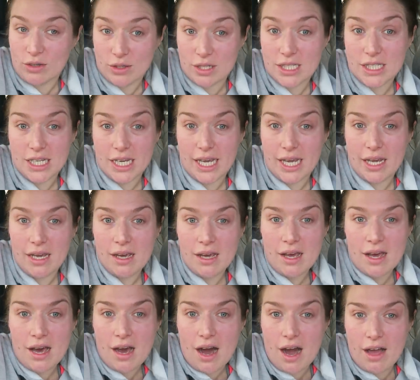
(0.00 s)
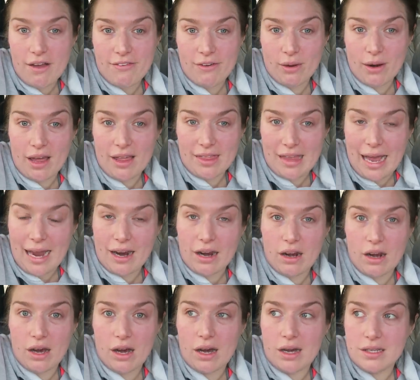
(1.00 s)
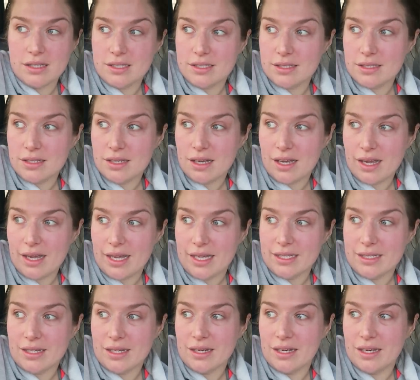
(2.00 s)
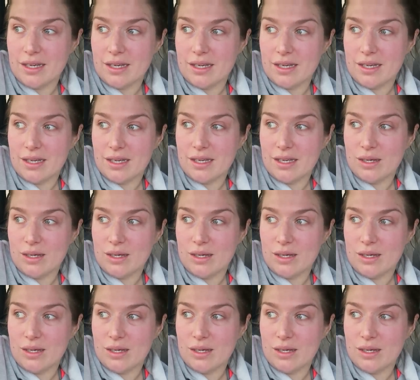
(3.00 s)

Honestly, I feel like that class is gonna,